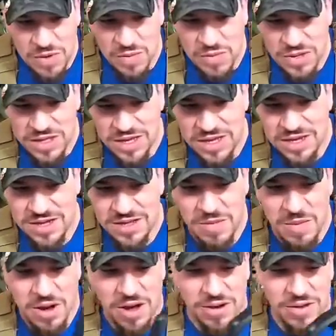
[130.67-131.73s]
the
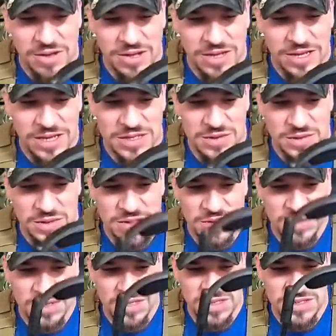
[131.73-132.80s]
model on these ones,
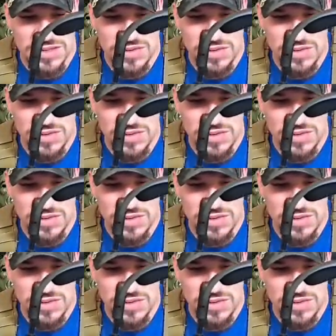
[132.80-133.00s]
but these are the